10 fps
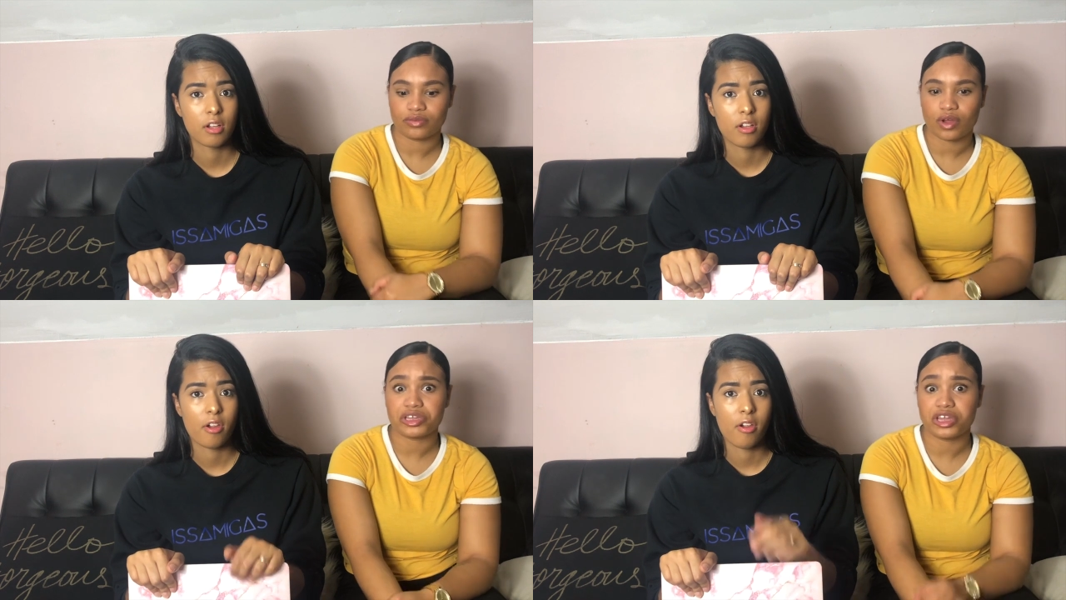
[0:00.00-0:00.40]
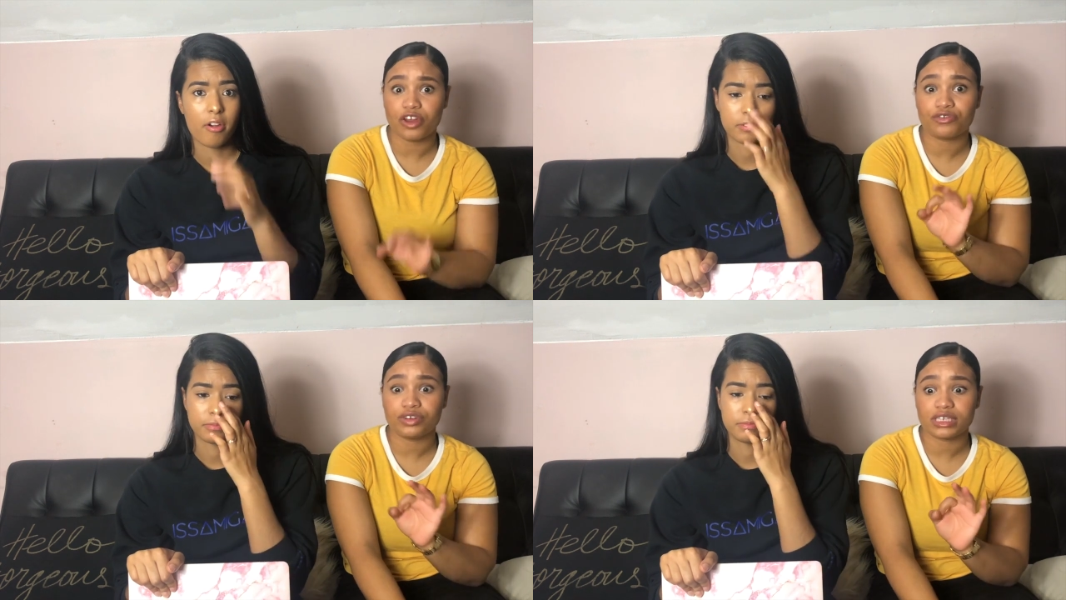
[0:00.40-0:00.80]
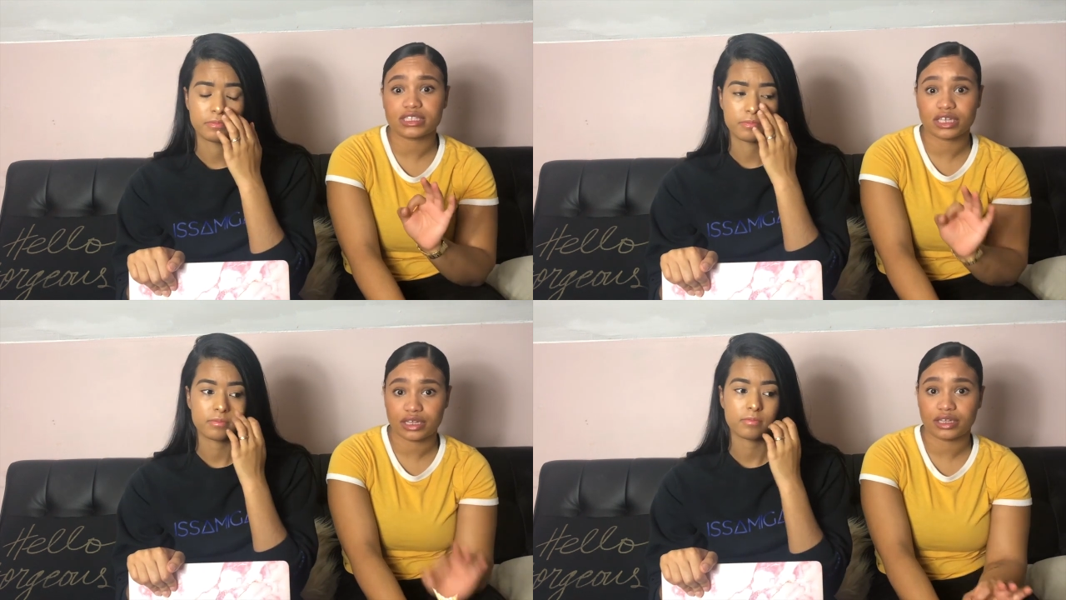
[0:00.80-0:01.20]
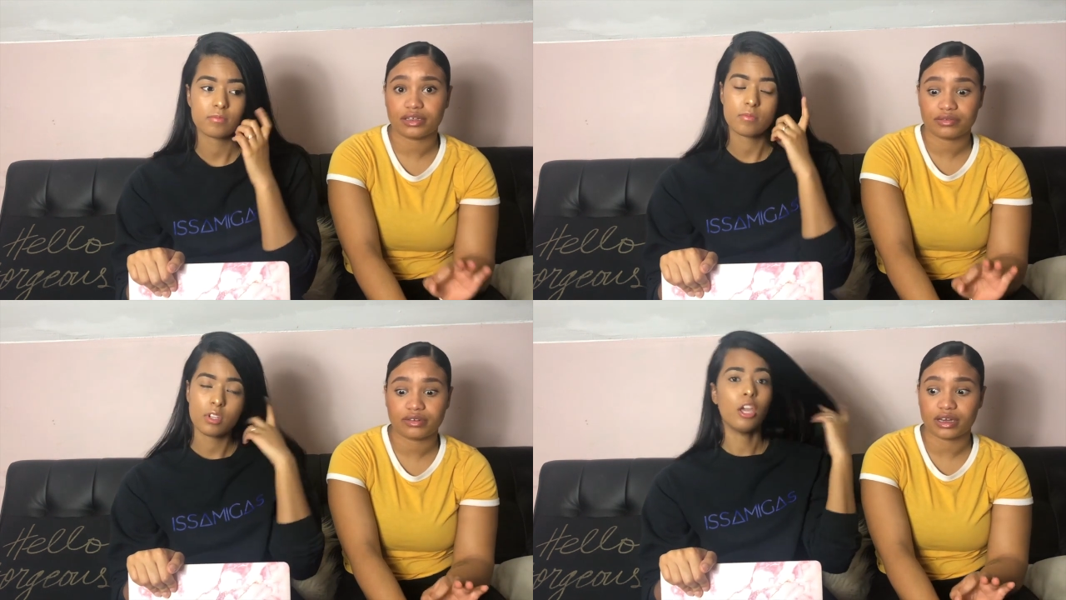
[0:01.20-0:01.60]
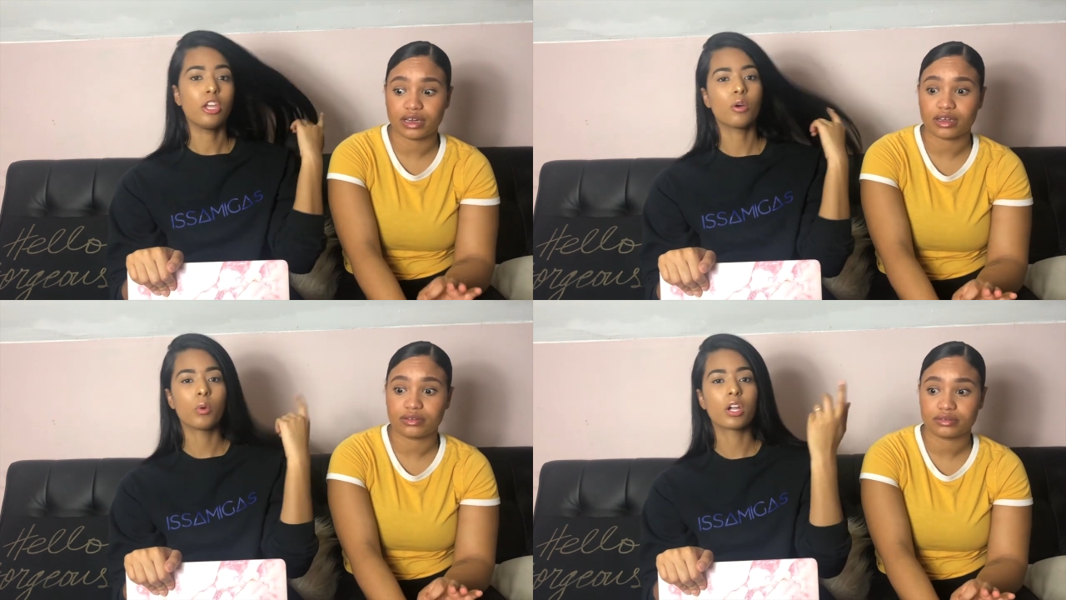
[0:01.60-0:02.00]
Speaker 1: For real, you're really tight, right and
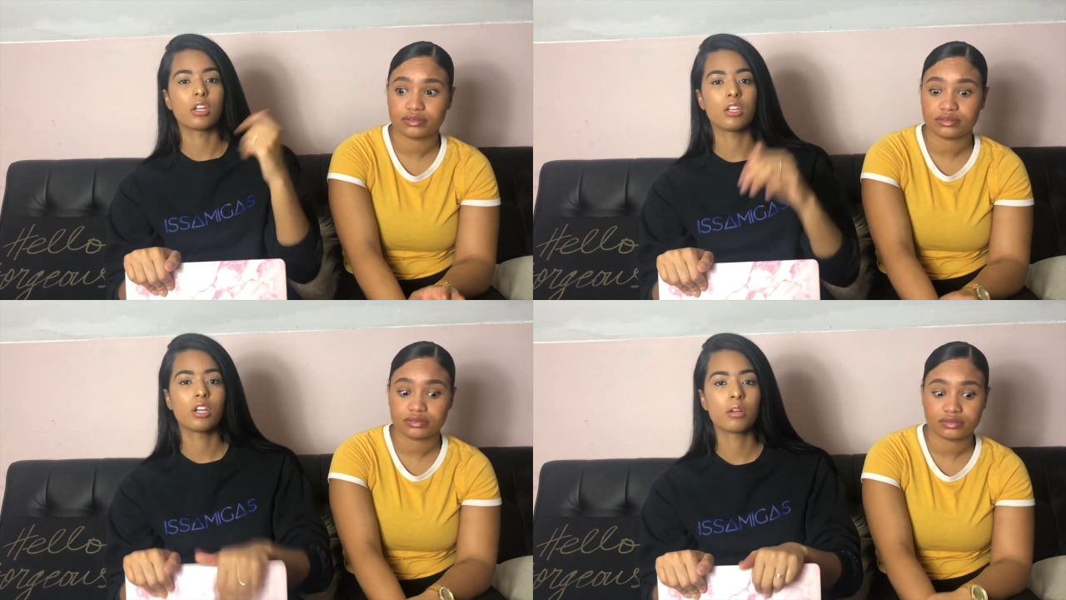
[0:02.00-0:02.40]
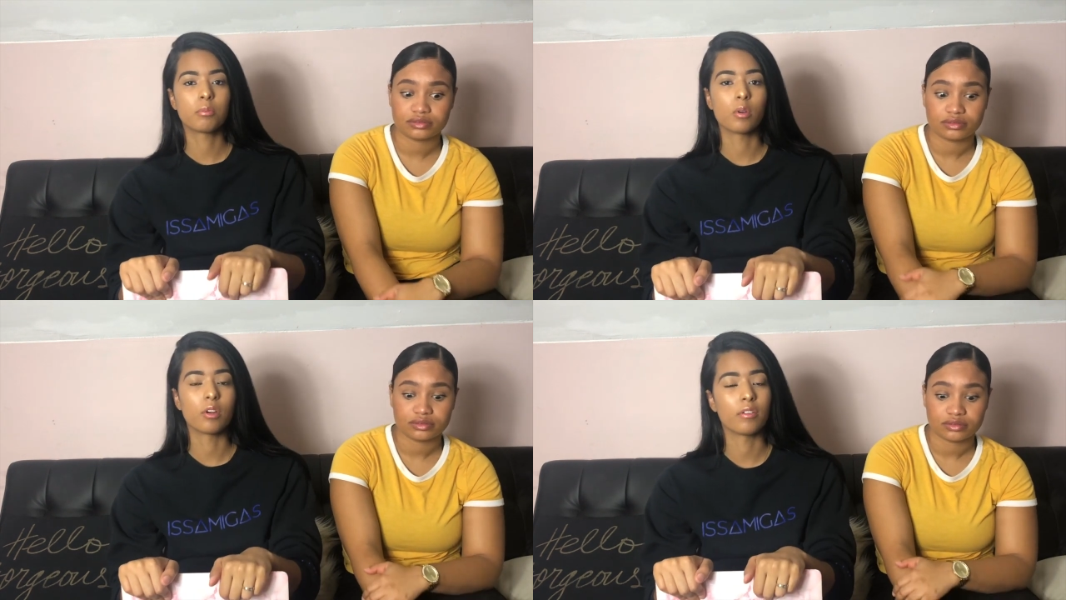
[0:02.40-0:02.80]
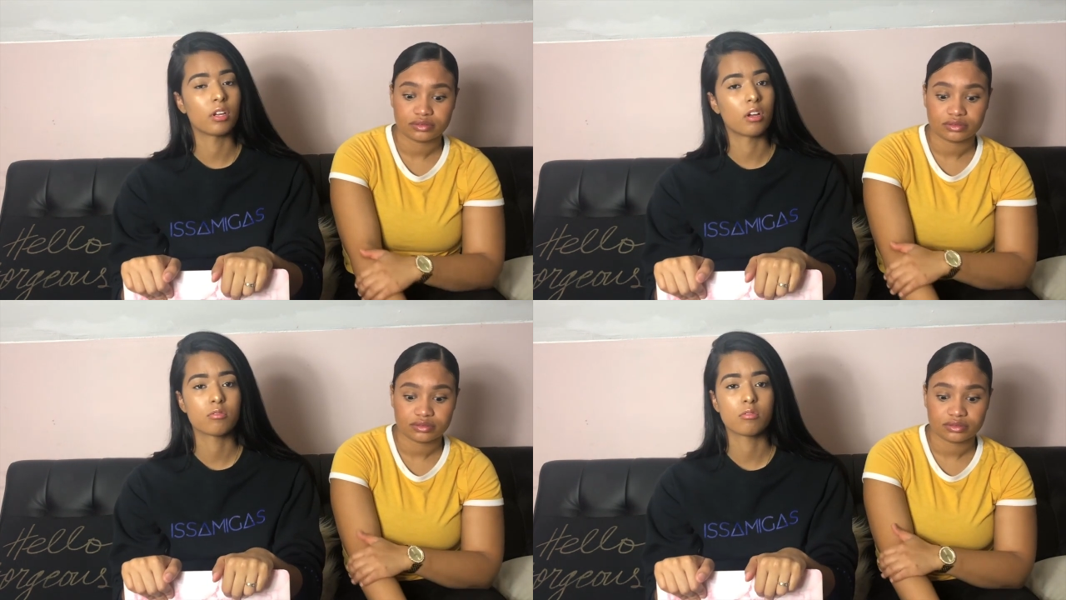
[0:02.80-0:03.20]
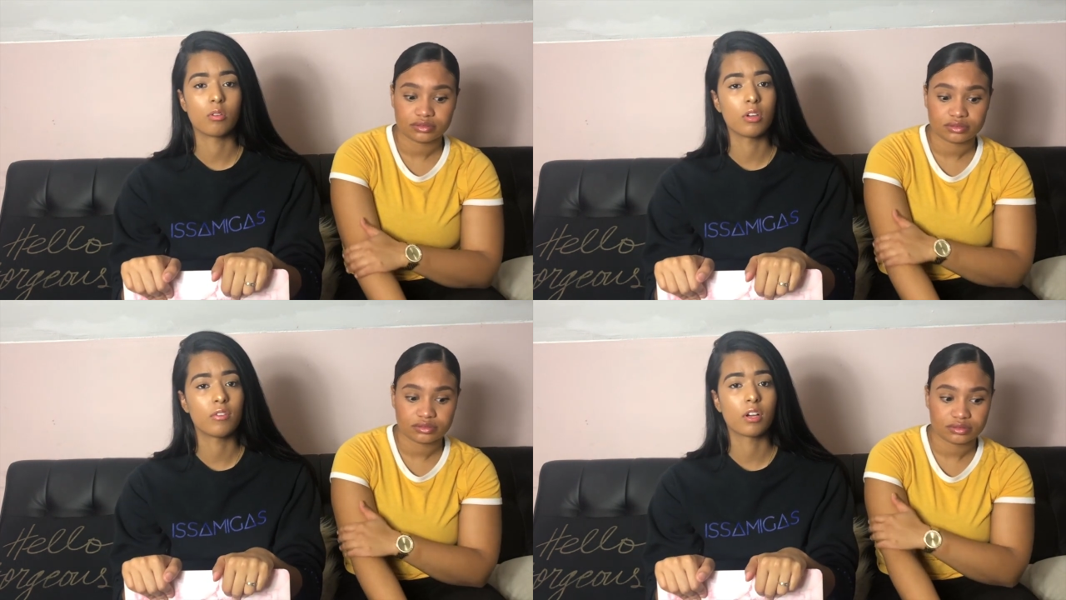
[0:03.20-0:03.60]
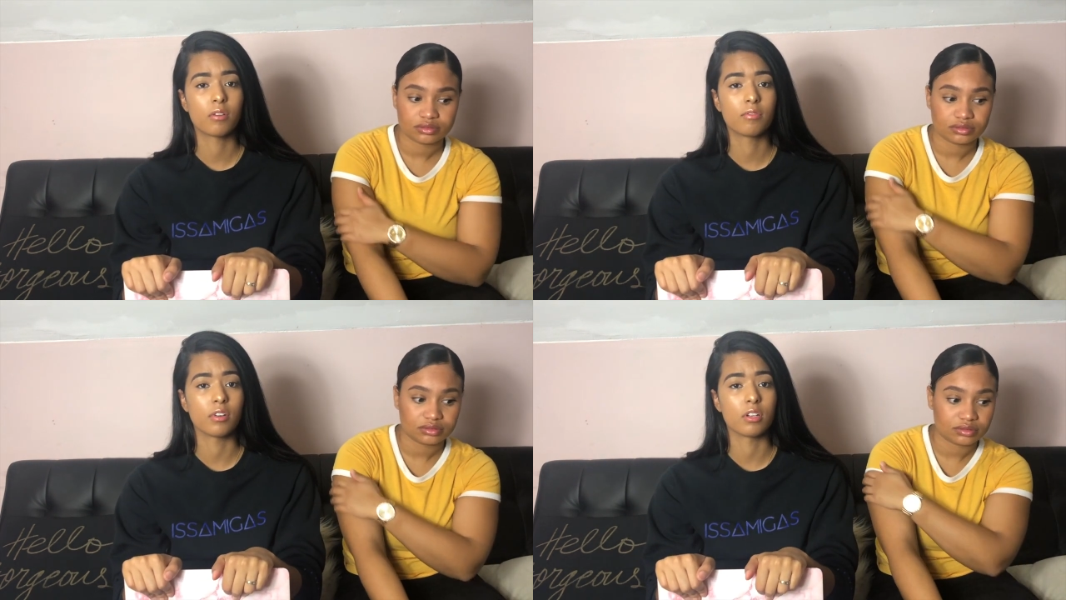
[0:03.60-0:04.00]
now. you're working. You're an employee right now, so don't even
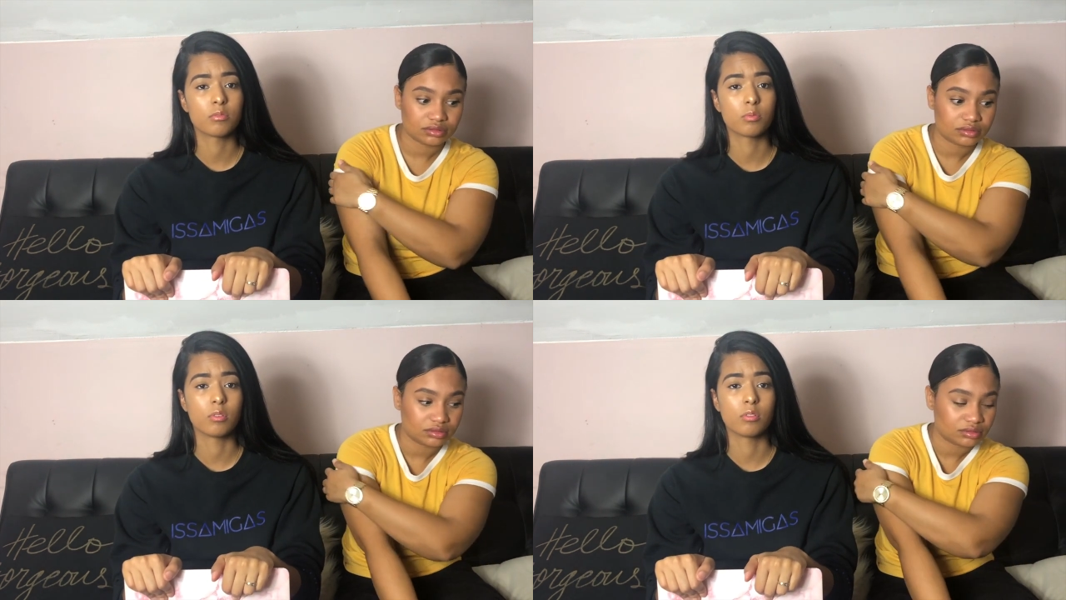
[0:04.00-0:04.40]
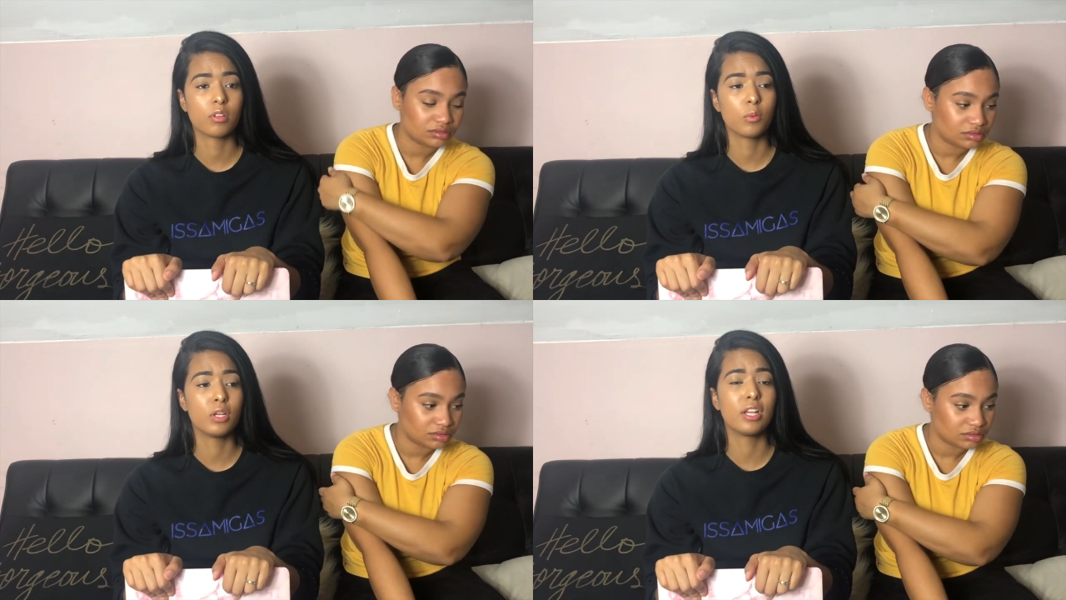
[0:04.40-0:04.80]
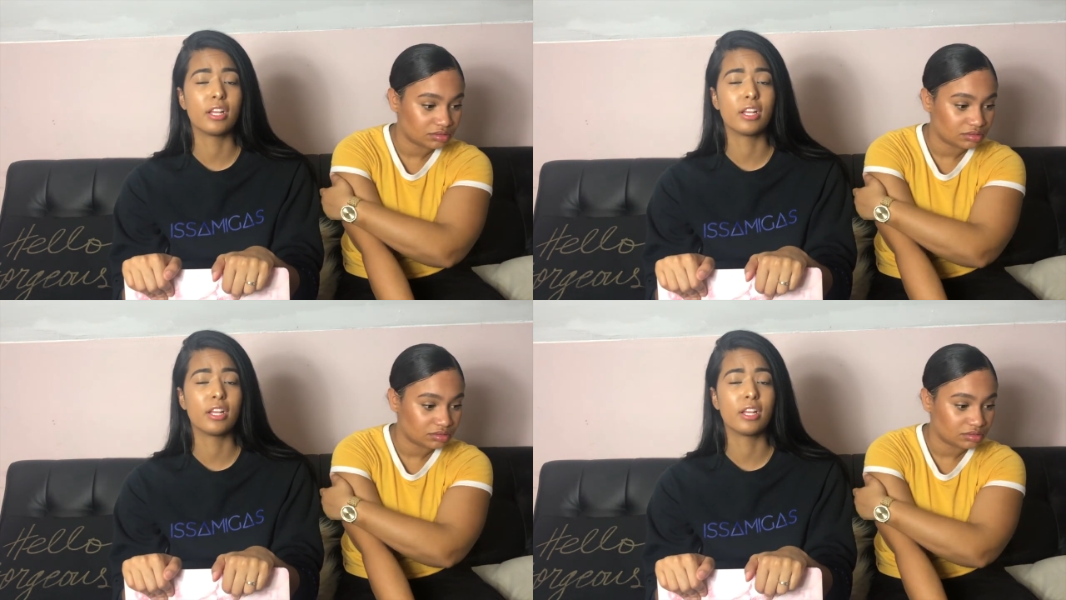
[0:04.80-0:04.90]
come for us. We we